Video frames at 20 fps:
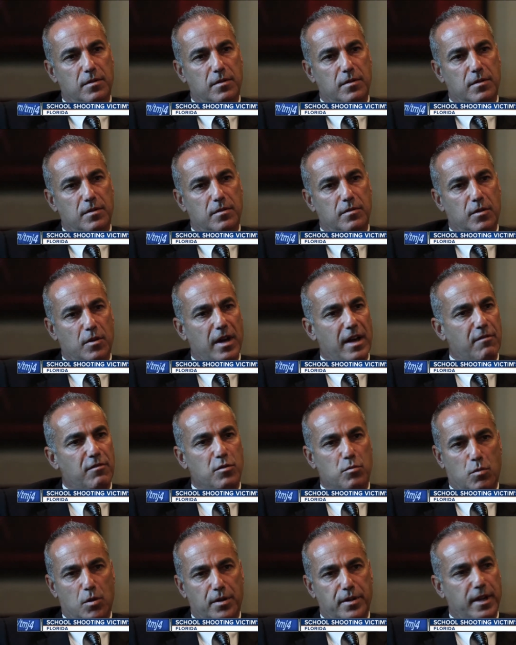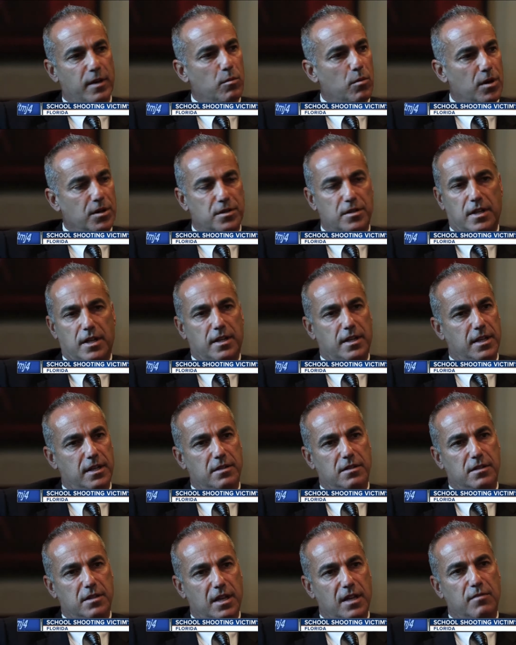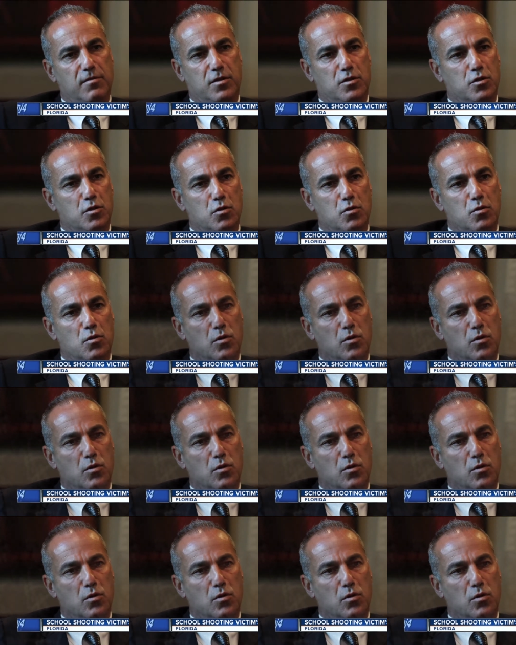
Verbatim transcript: Andrew Pollack is suing the shooter, Nikolas